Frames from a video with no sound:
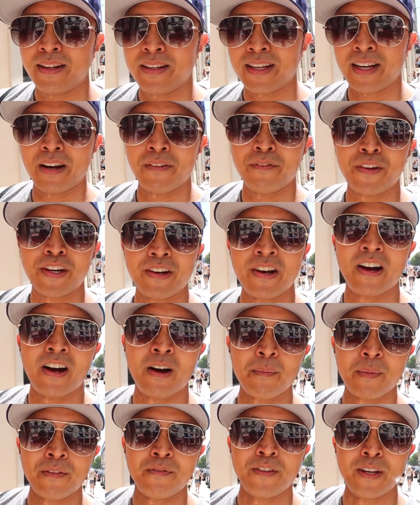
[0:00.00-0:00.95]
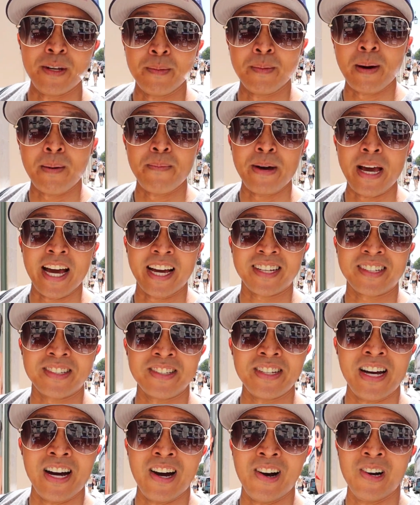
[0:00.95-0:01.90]
And I gotta figure out how I'm gonna fit in my bags
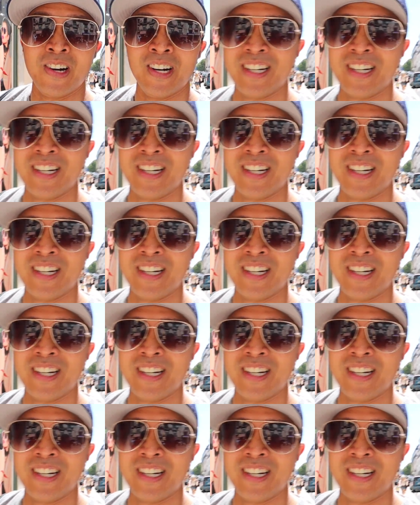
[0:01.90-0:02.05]
now.